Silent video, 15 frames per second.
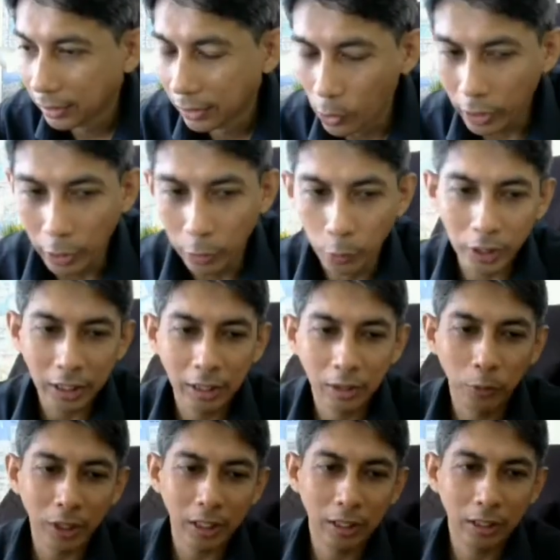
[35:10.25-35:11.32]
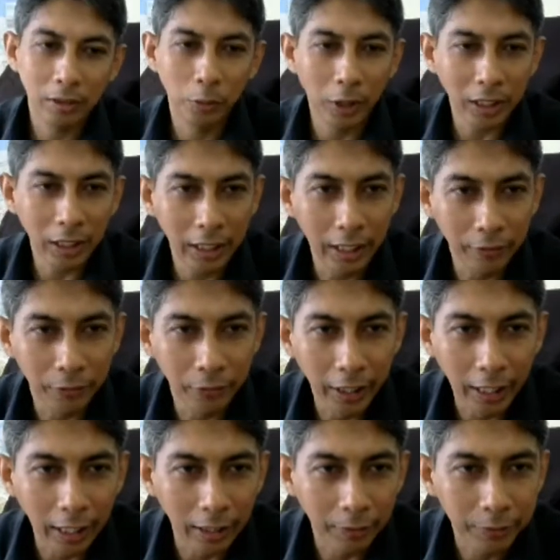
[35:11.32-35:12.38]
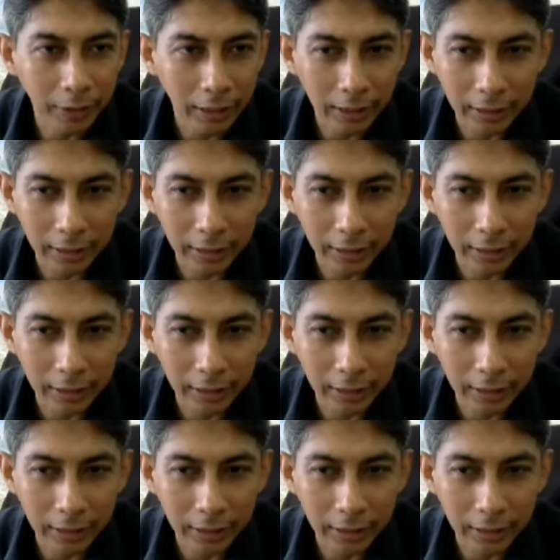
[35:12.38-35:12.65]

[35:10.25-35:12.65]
Okay, what if we have